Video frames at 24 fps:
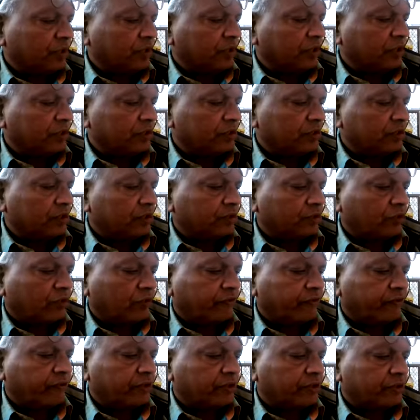Engineer's
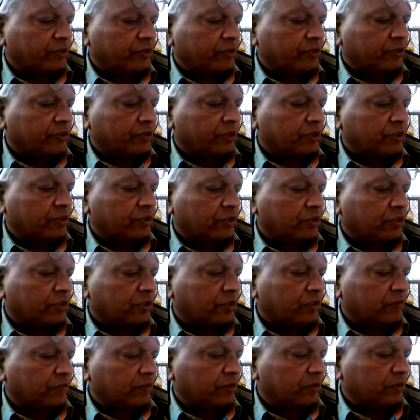office, structures
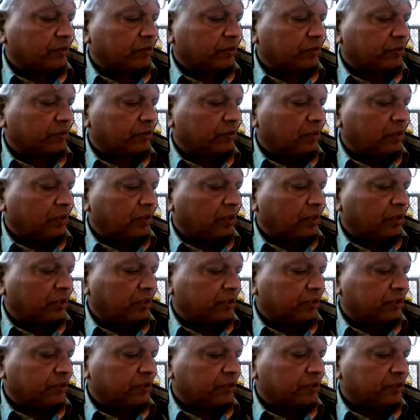level,
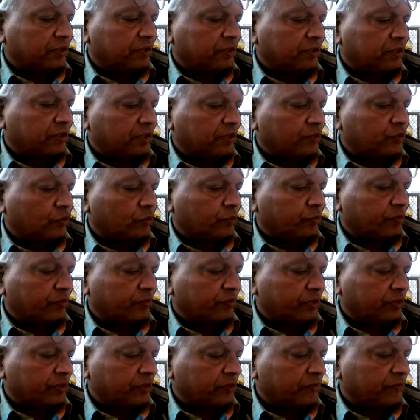resident engineer and
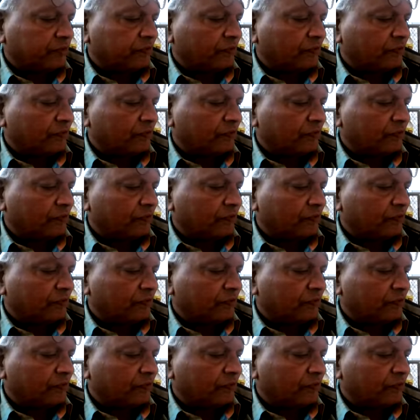supervision,